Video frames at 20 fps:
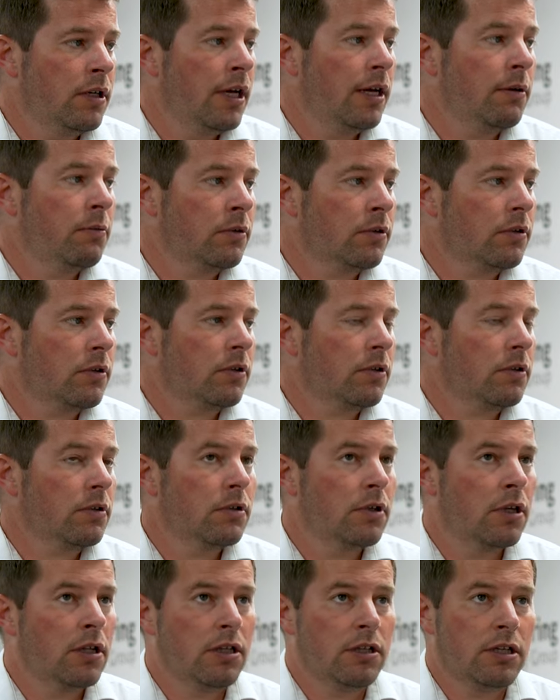Yeah, we've
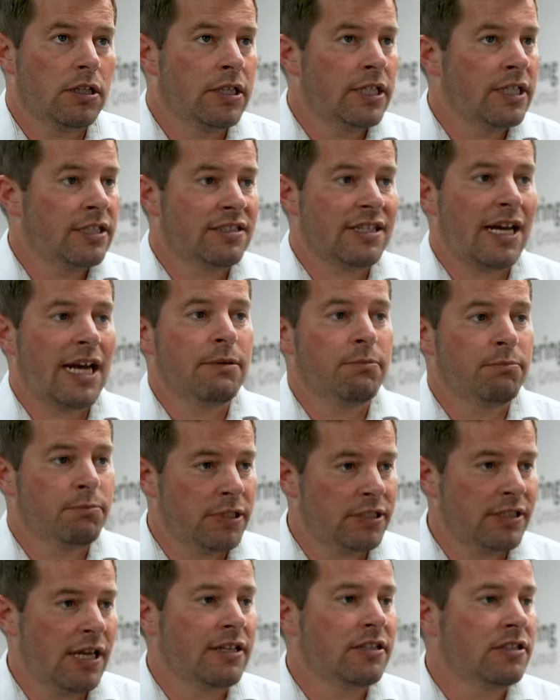the same
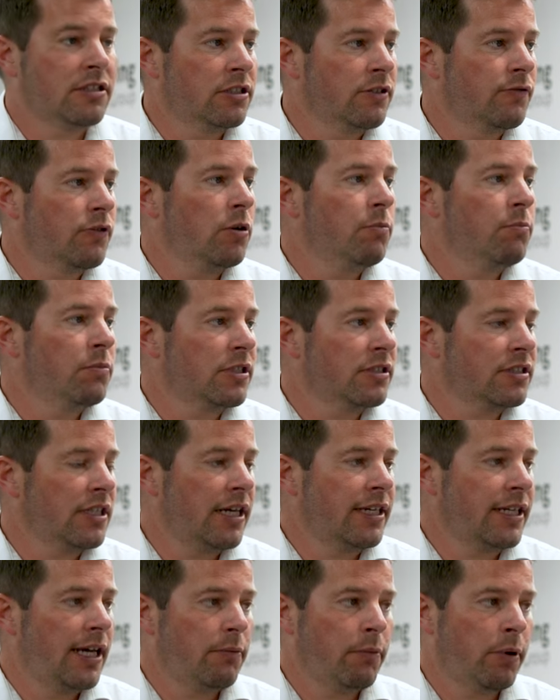percentage of companies
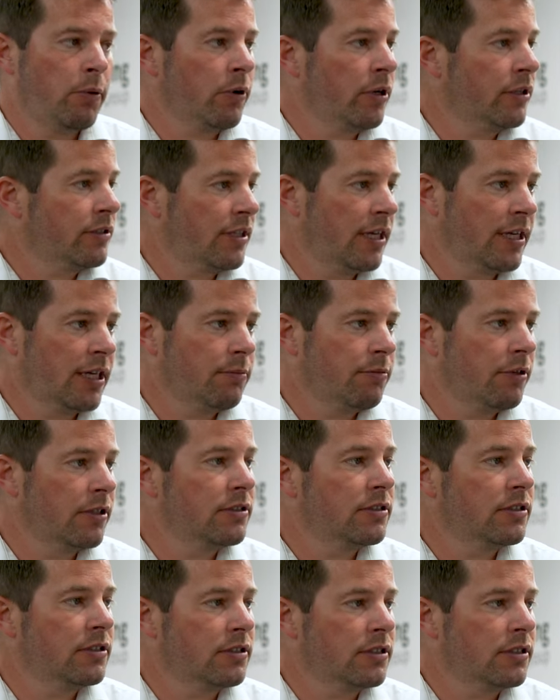saying, yeah, we want to take
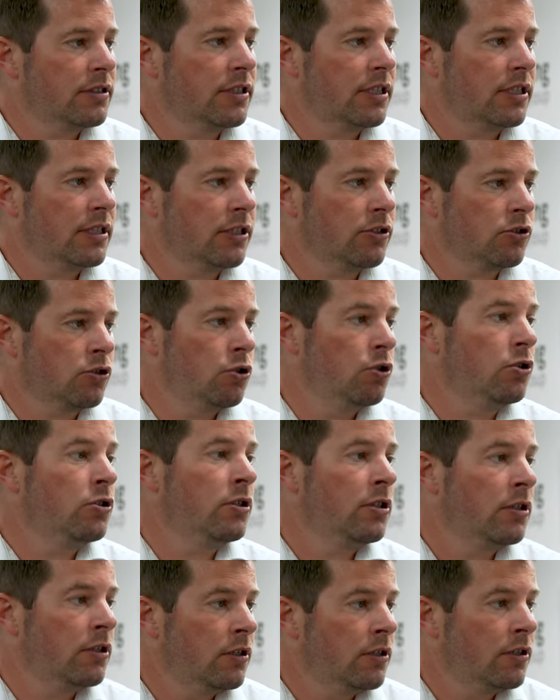apprentices this year. That's
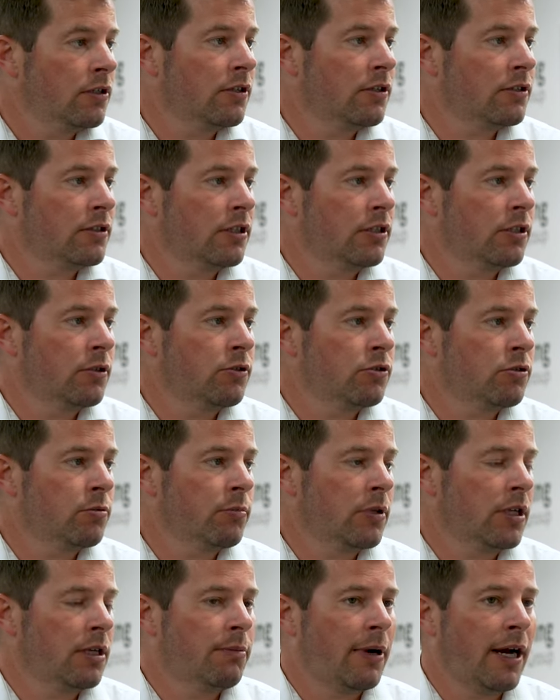good, because they're doing
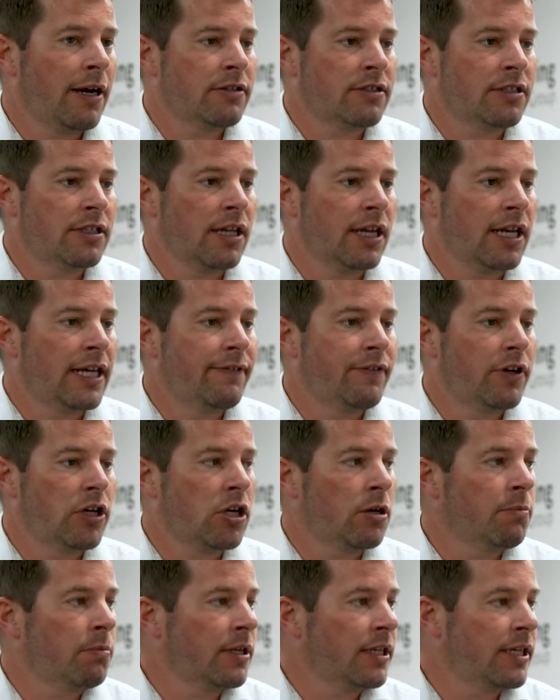something about it. They leave it a
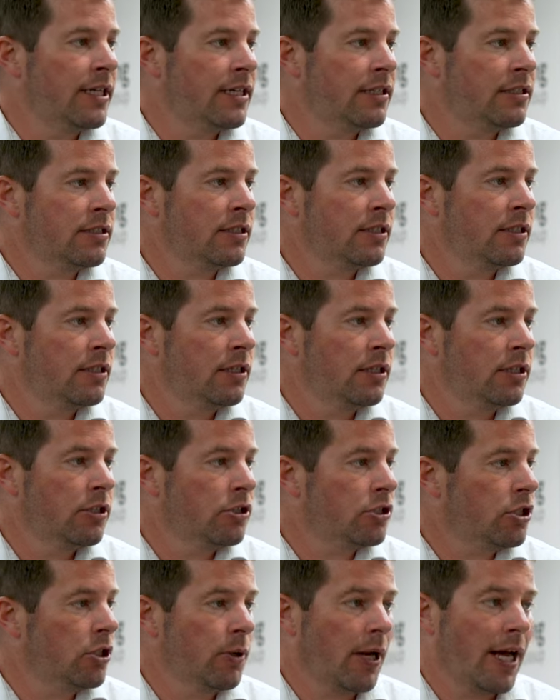couple of years,
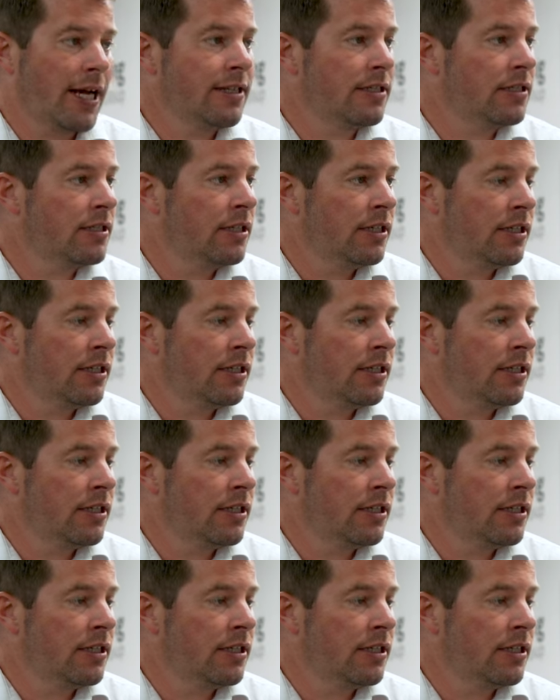it's too late.